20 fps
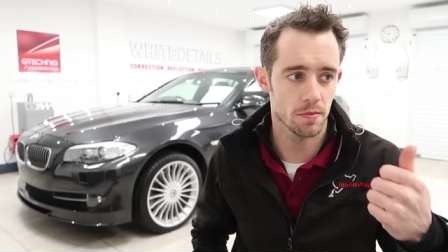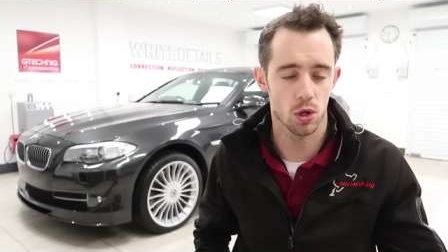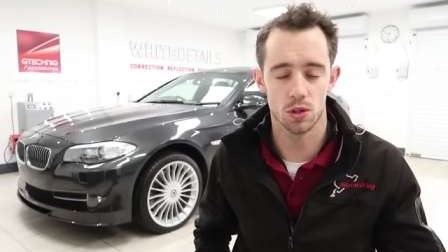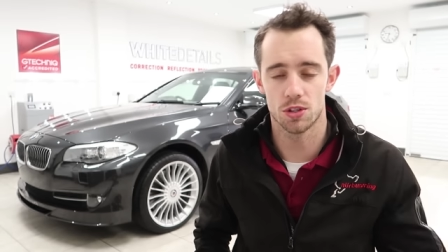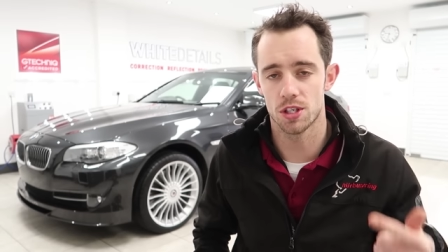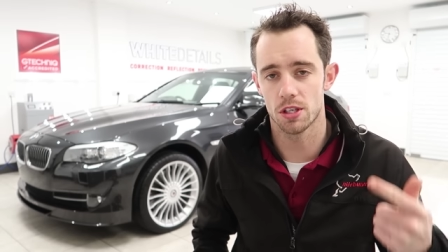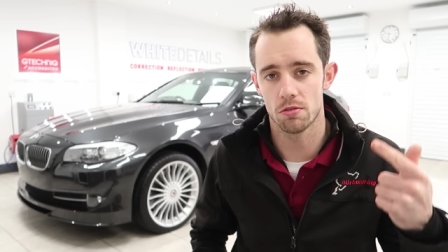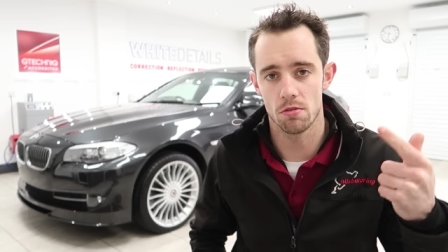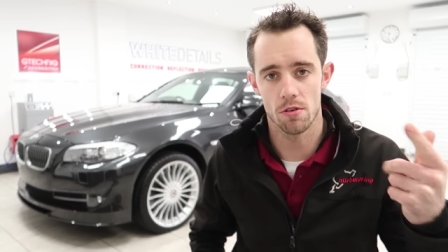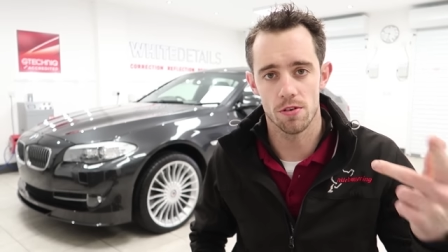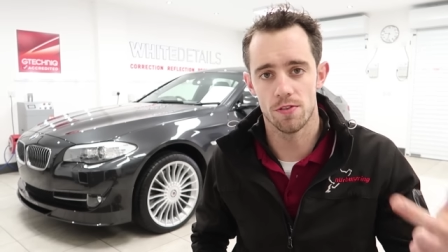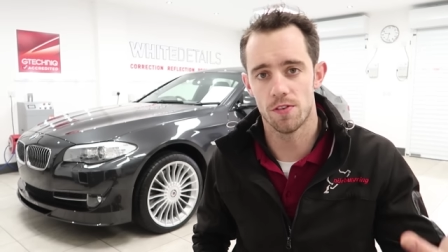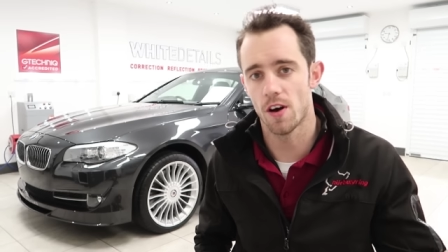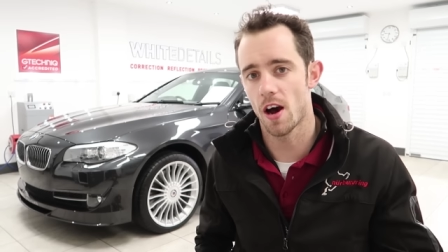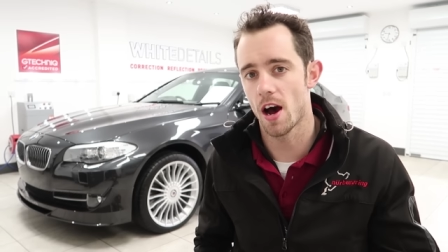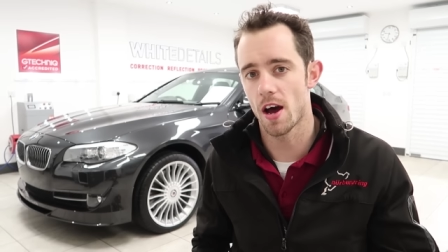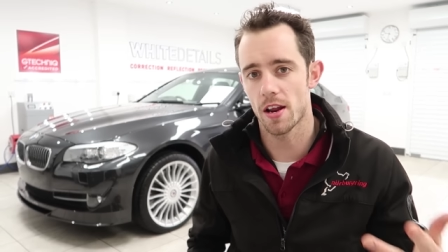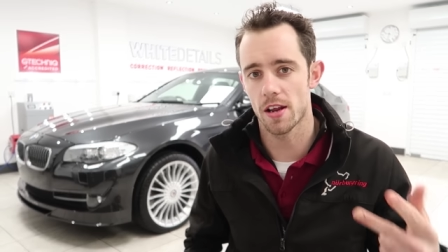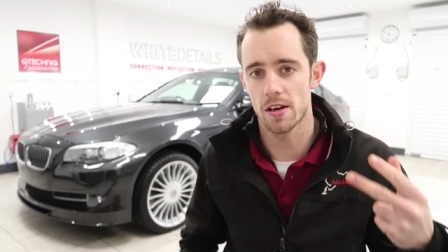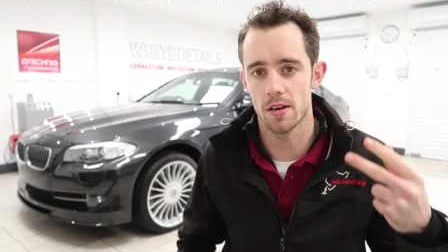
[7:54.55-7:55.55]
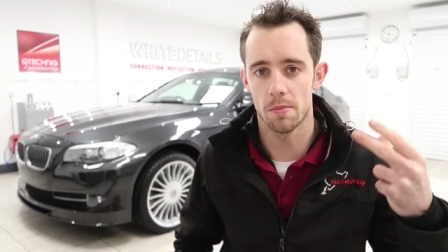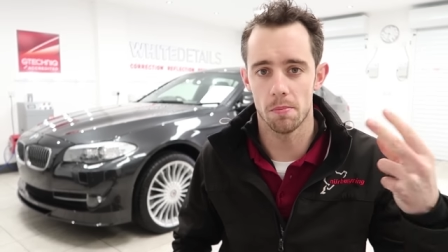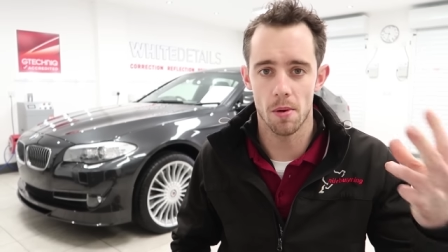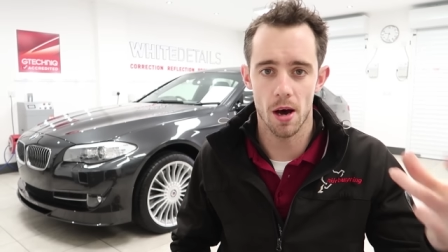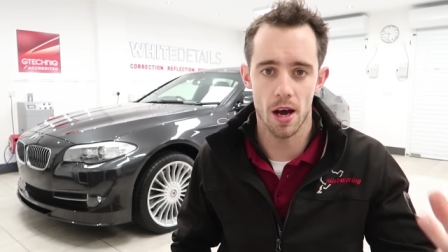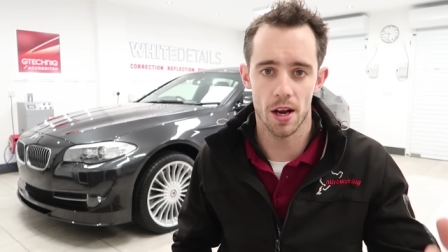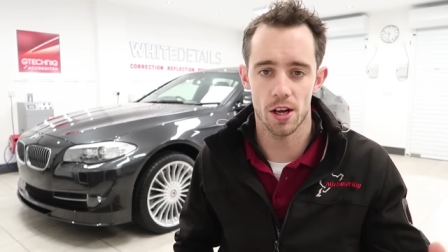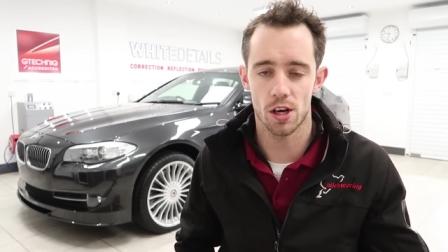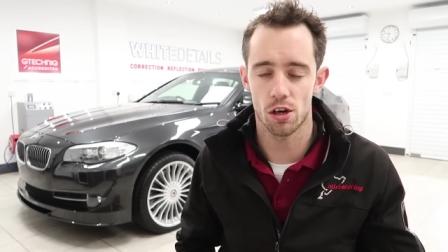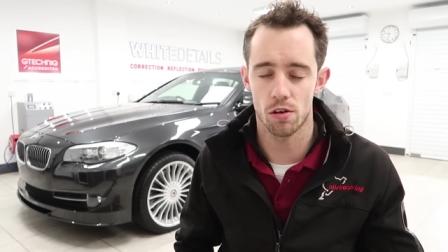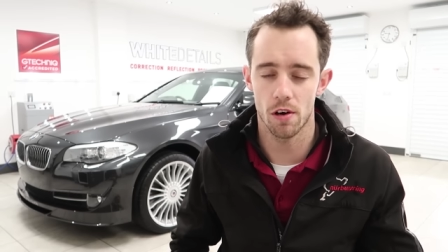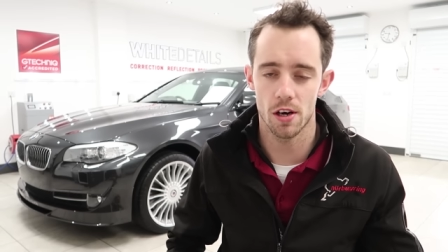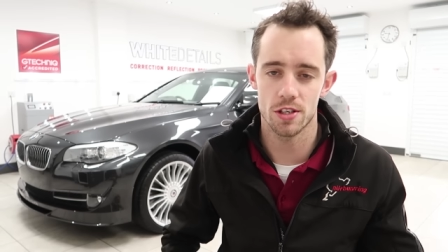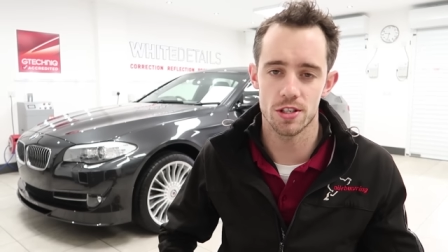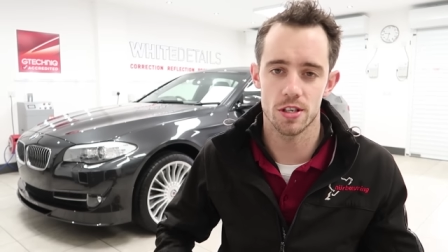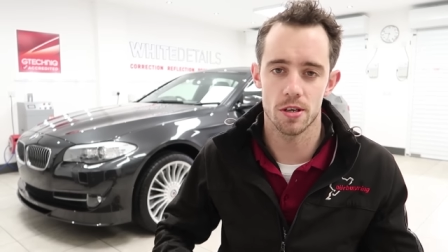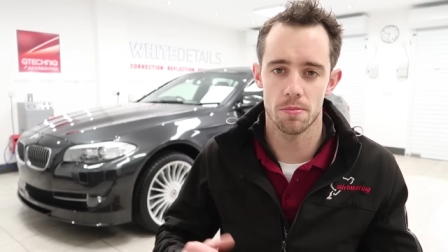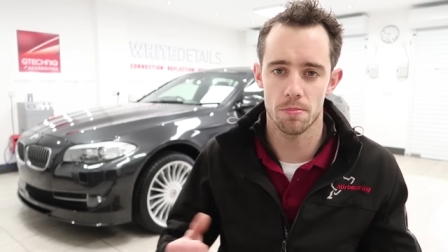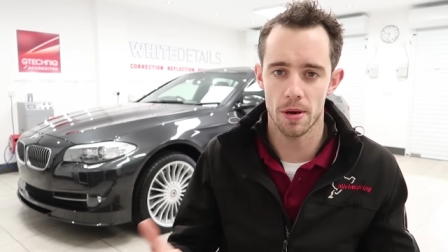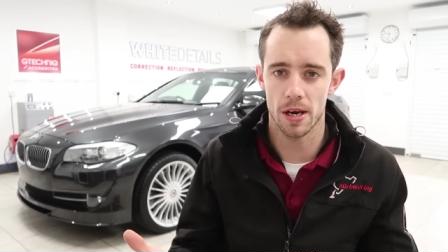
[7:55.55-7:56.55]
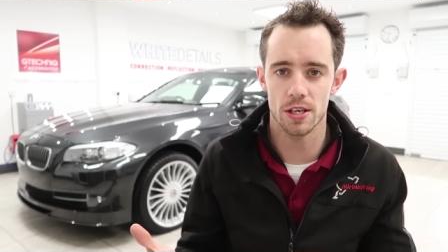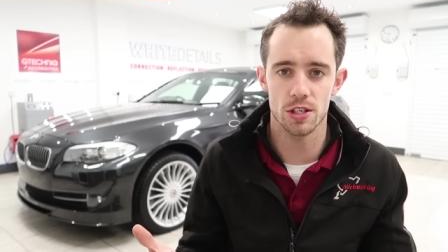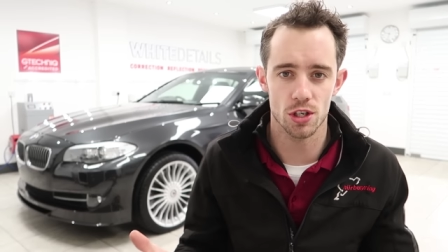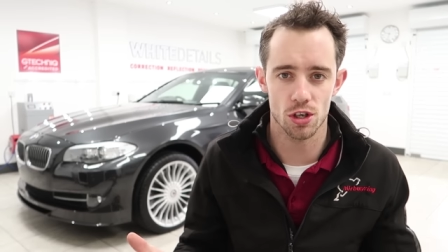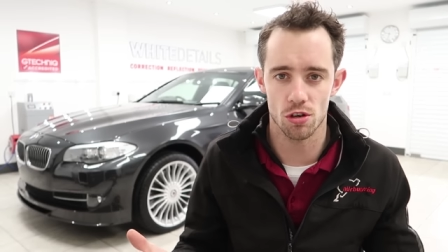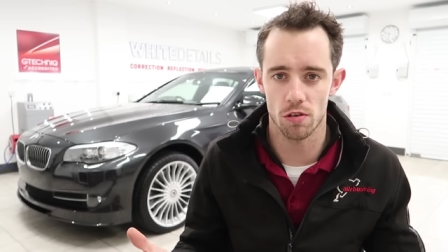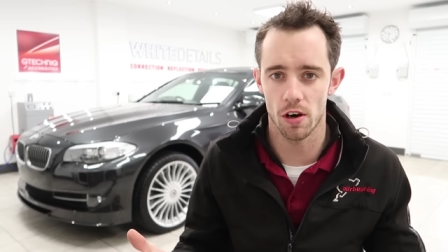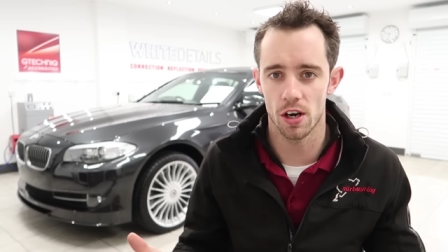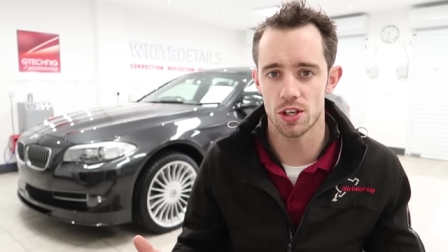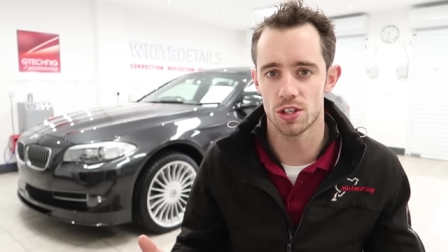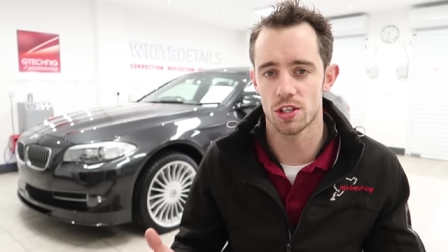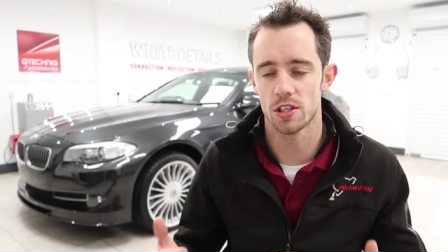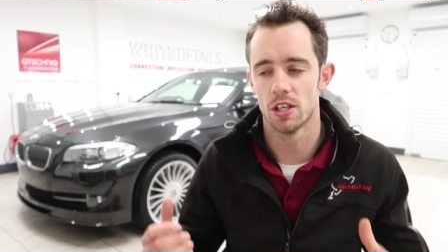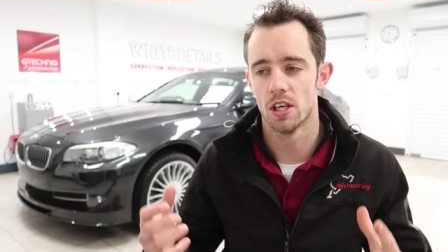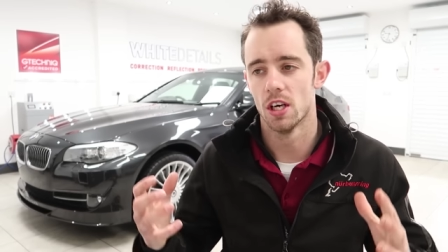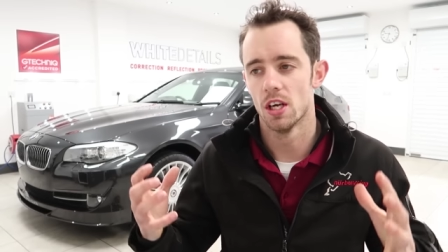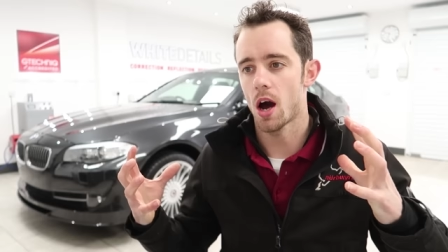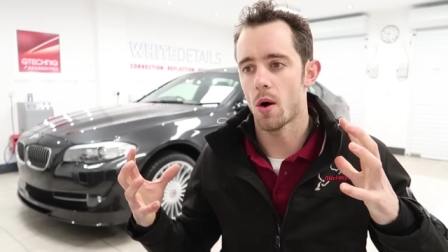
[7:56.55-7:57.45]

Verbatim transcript: cutting, refining, a minor correction and major correction.